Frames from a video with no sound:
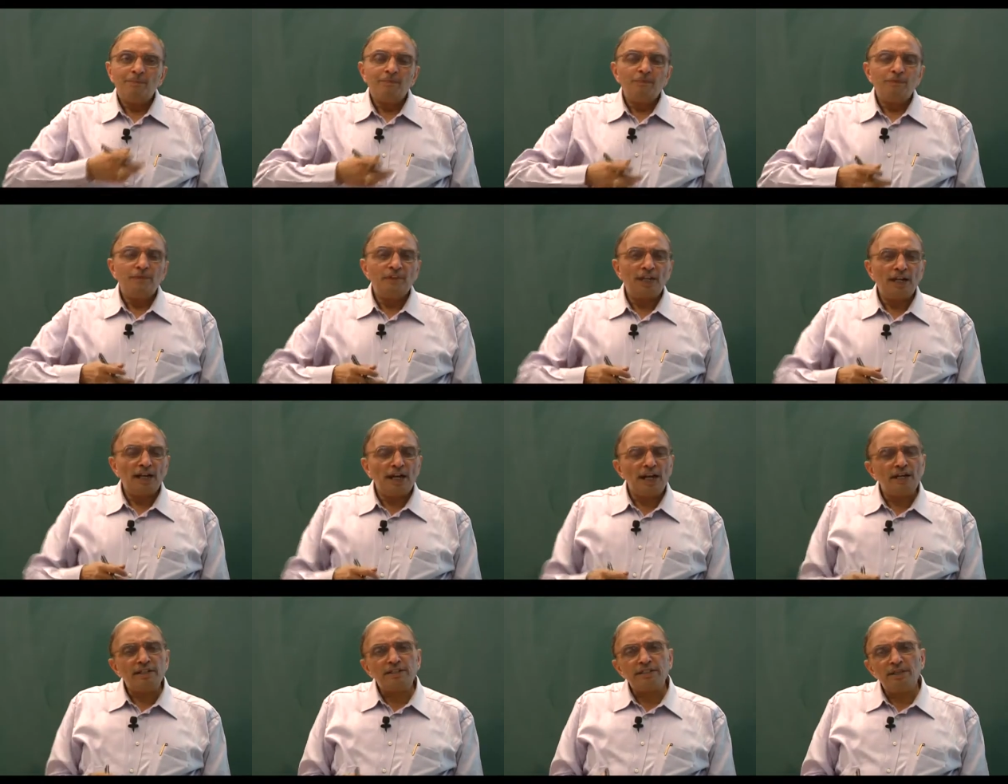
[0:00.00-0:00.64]

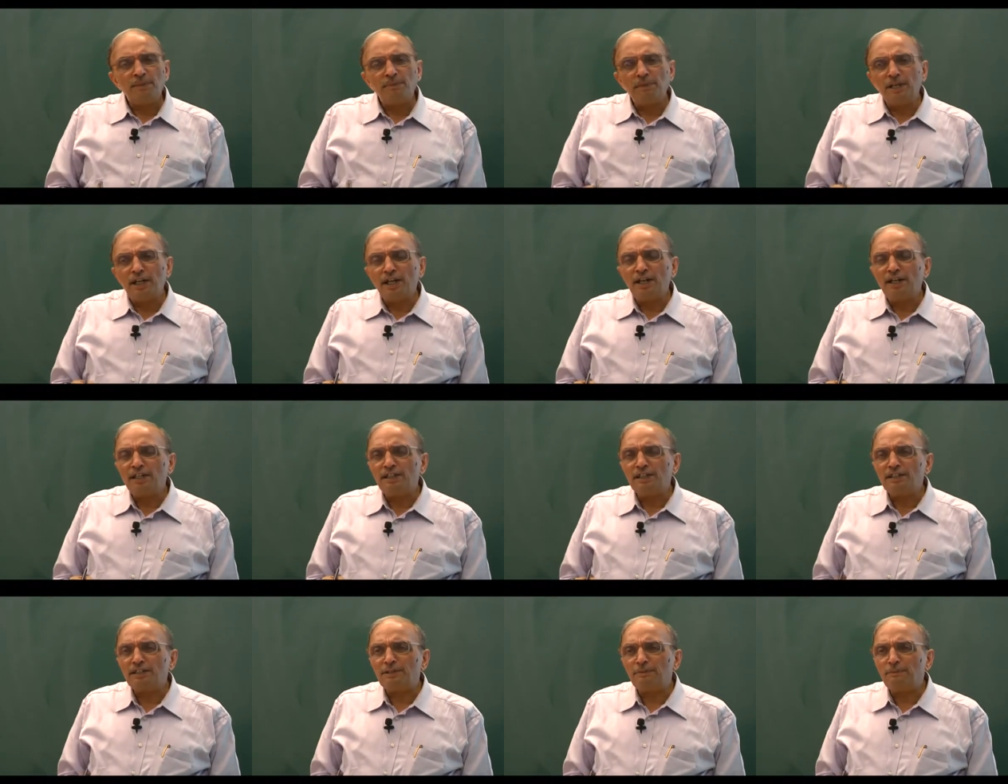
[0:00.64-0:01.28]
There are similar
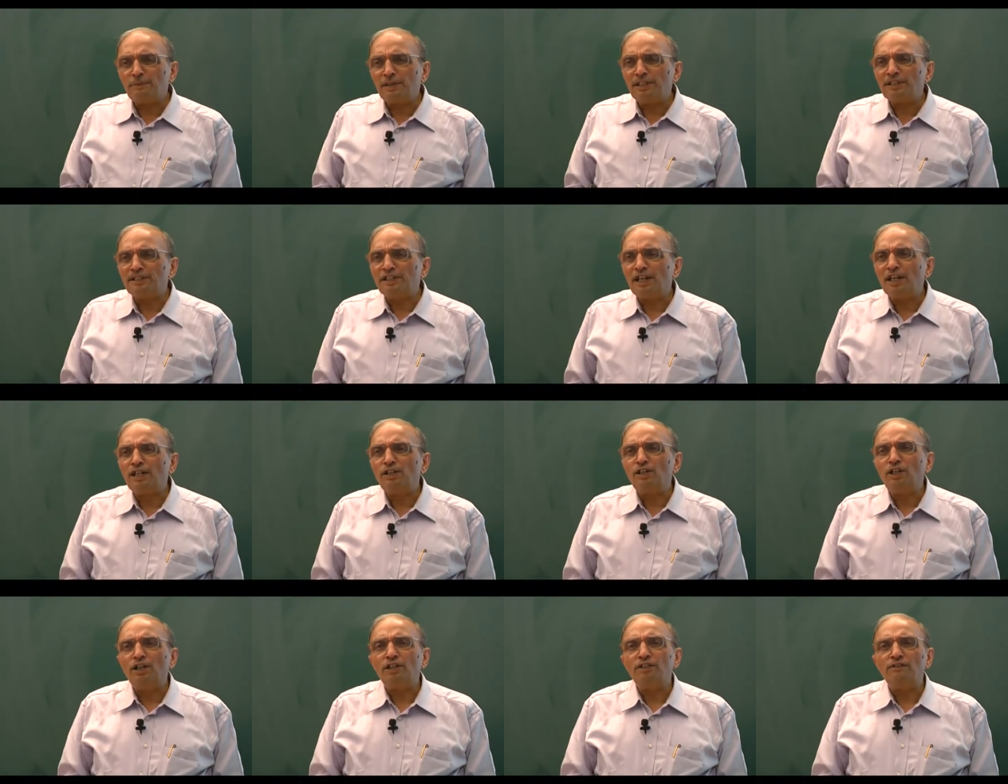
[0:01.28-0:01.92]
disciplines, I
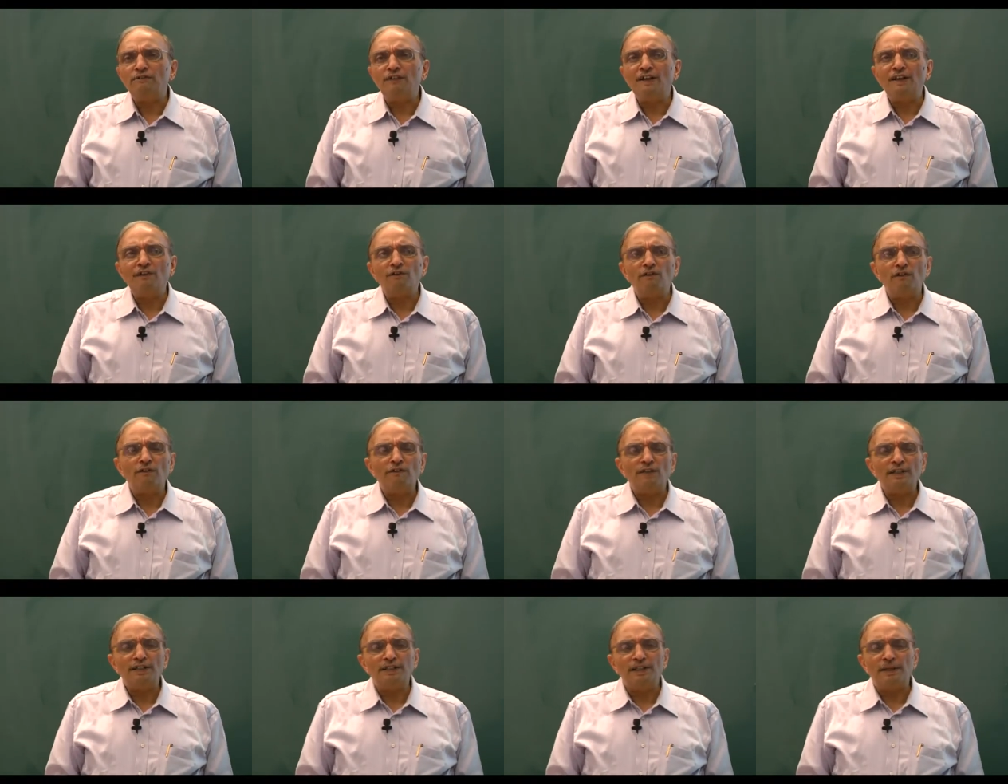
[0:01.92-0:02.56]
will not dwell
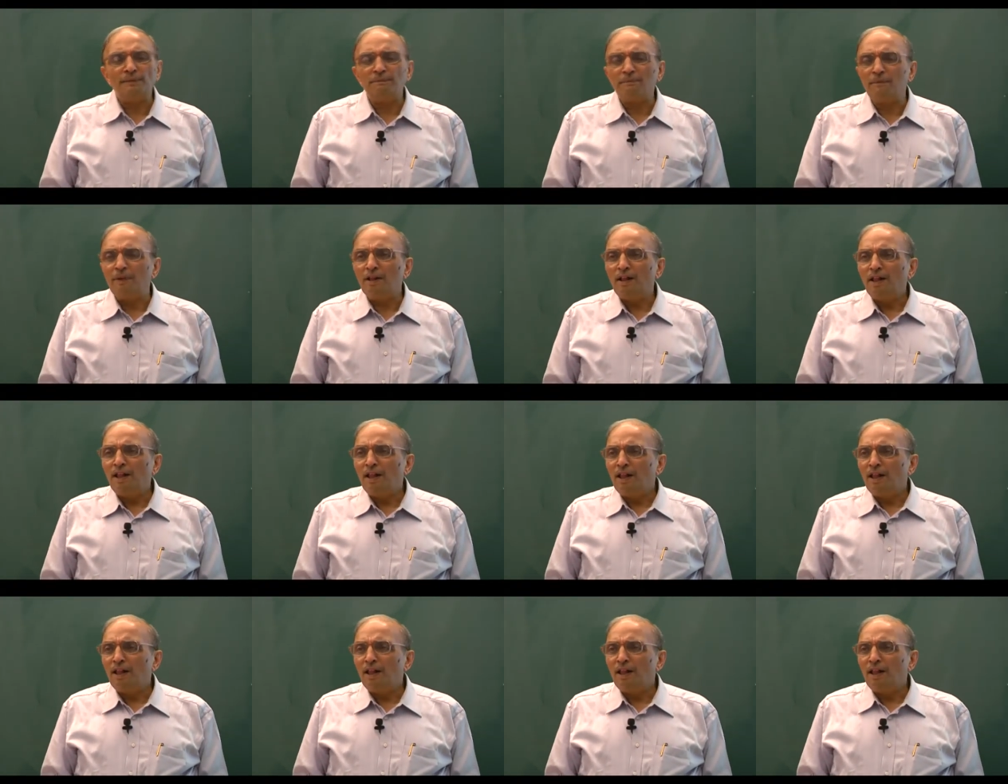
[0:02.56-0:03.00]
over them,